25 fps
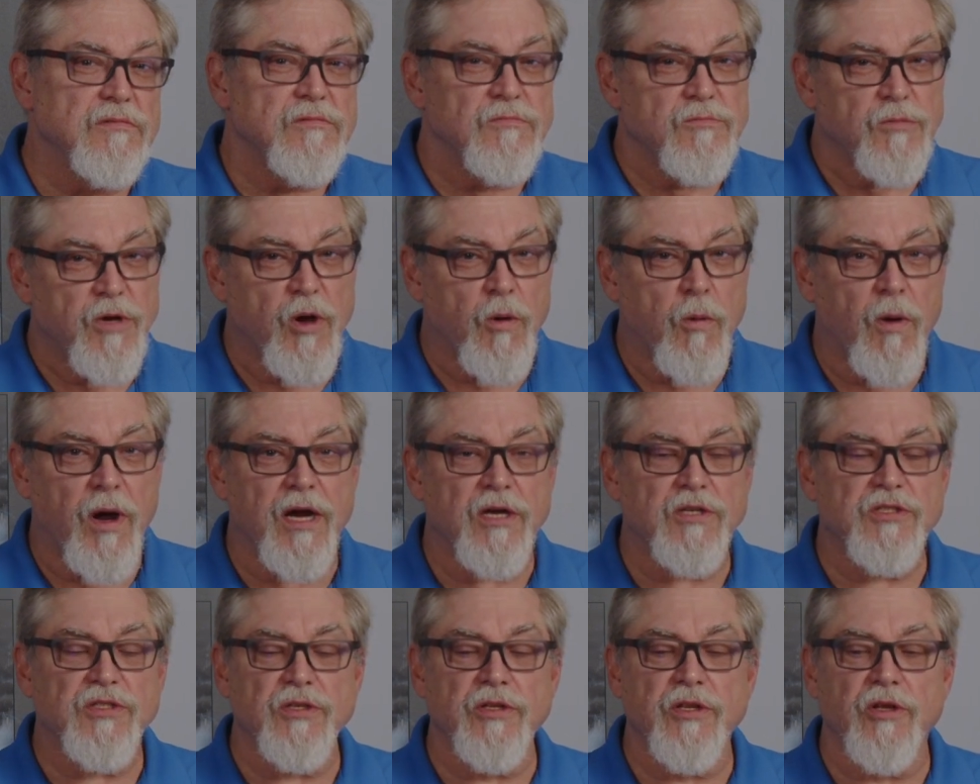
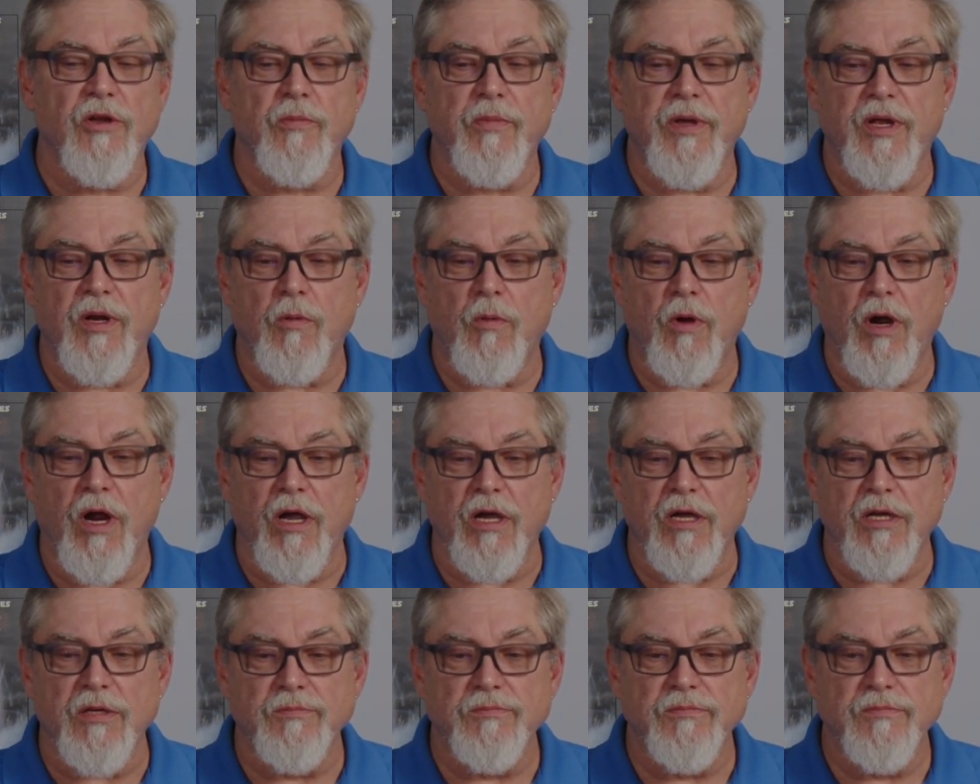requires a little bit of
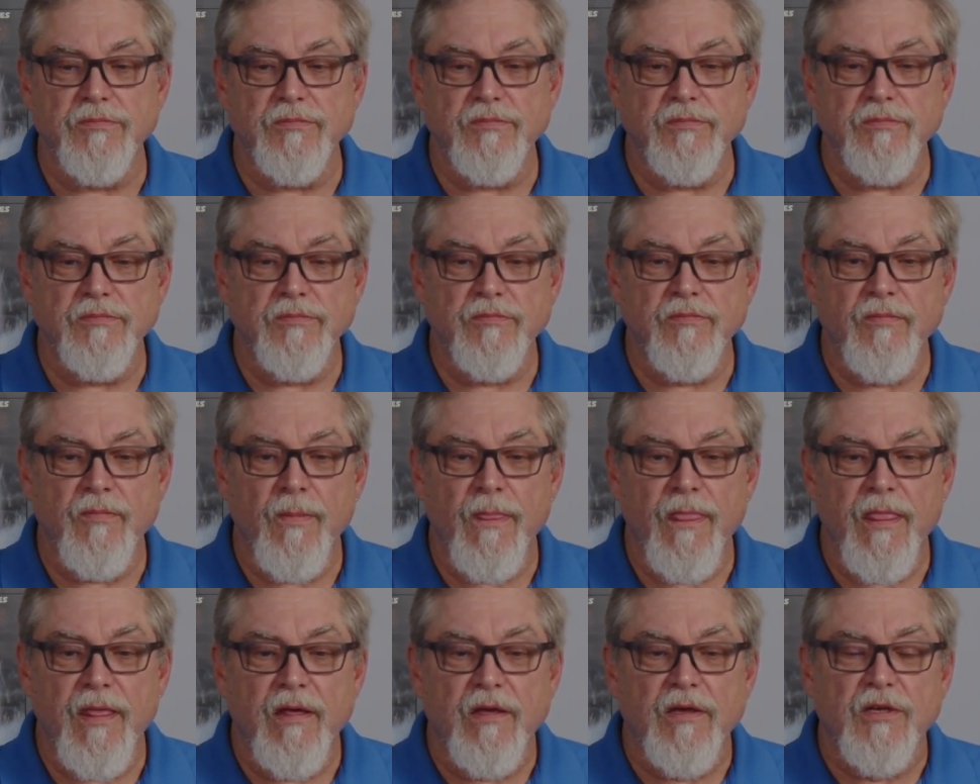work.
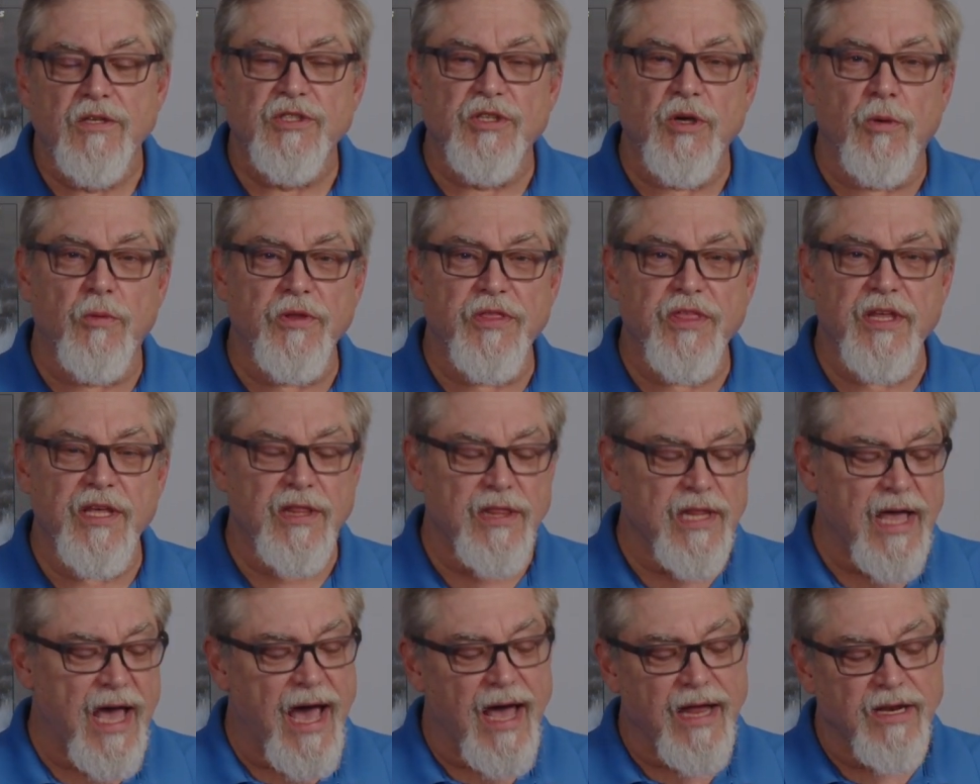So within
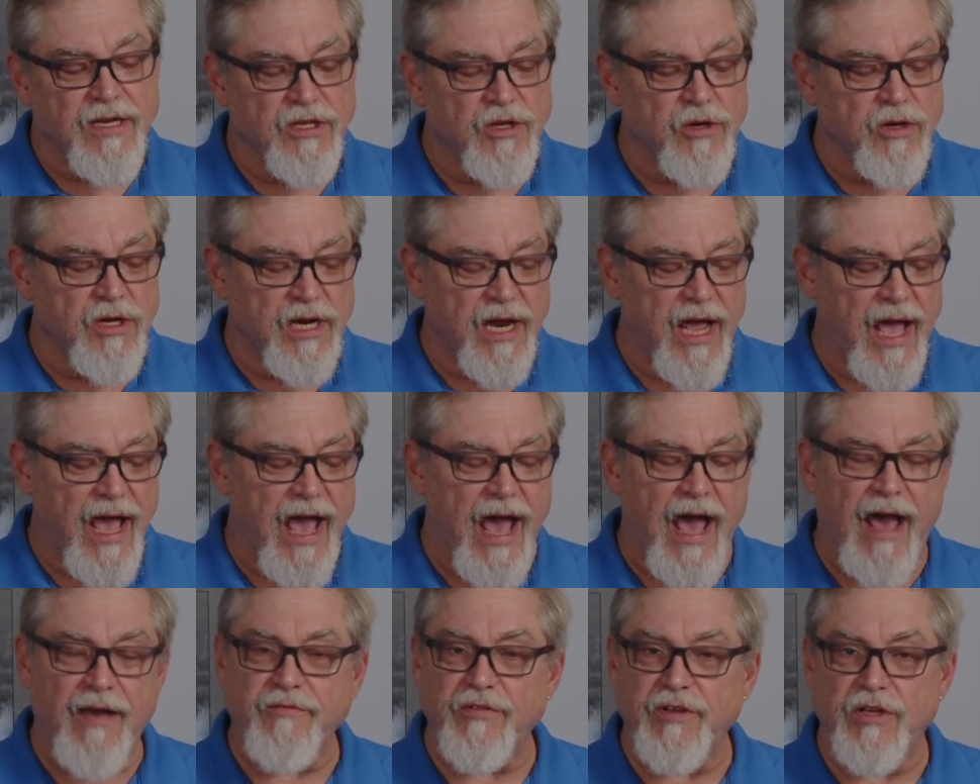that, you can
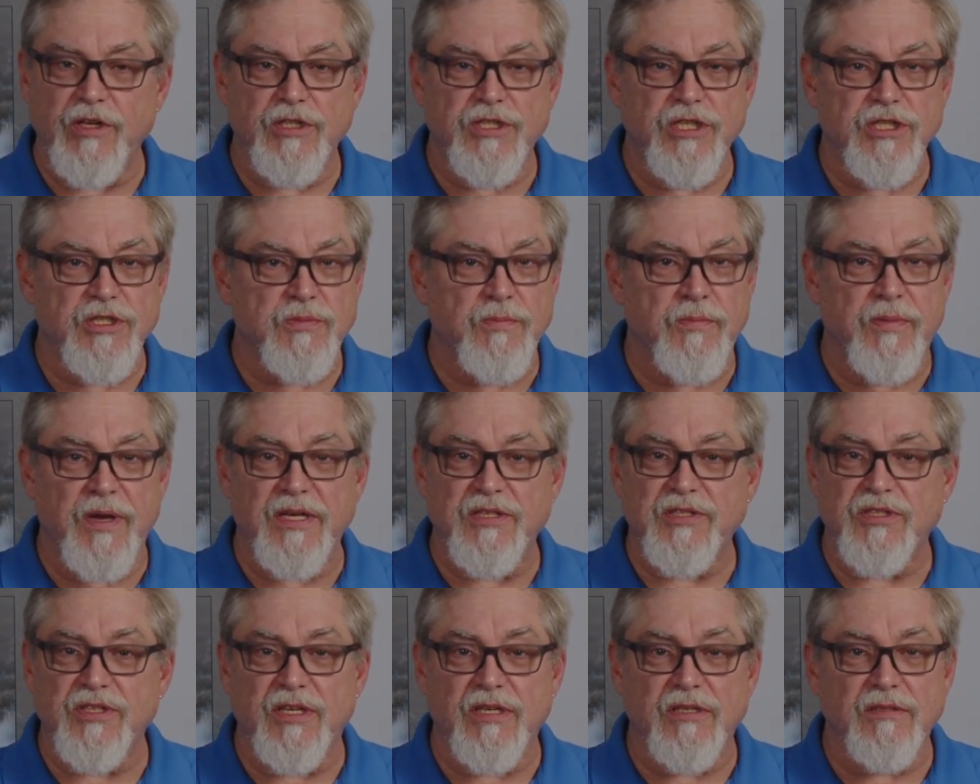have your just
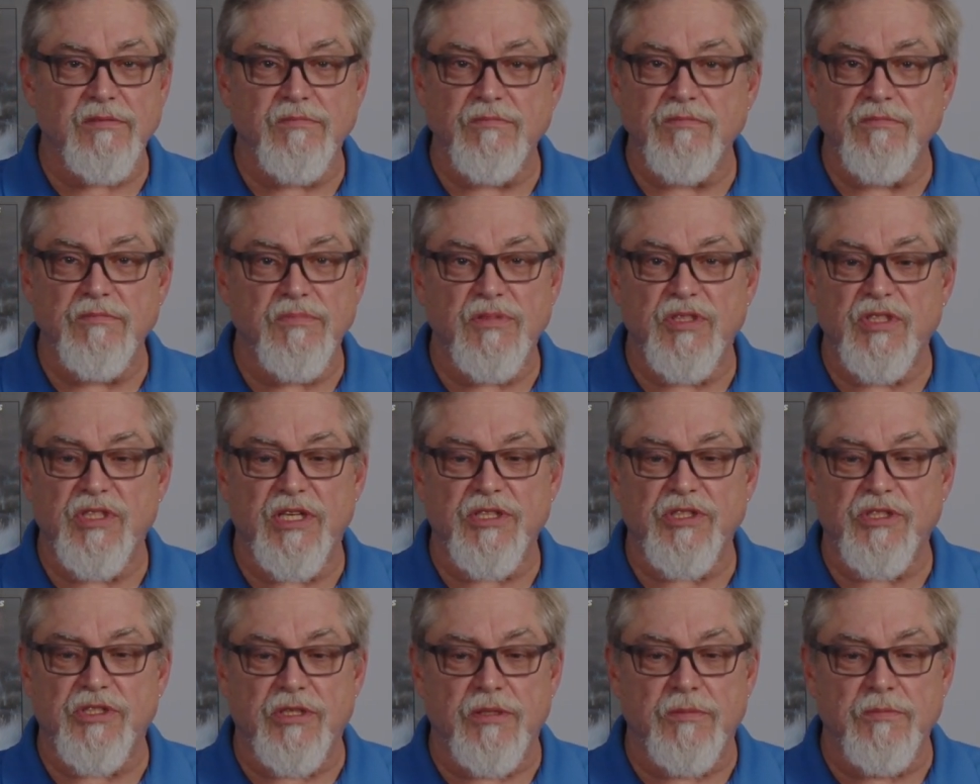basic
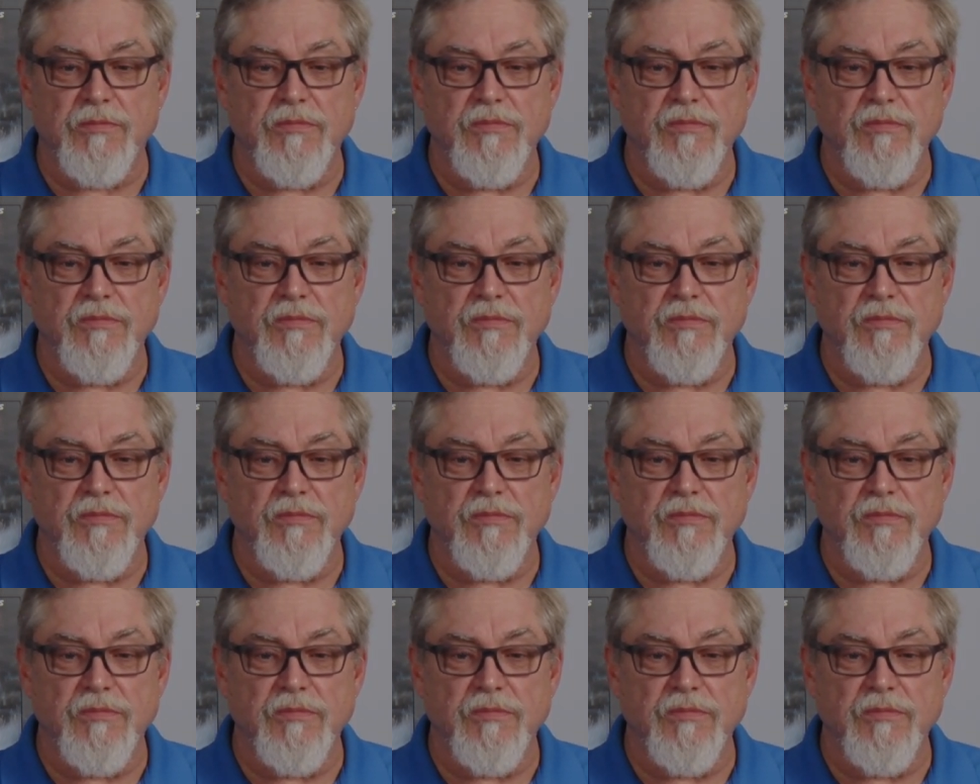system,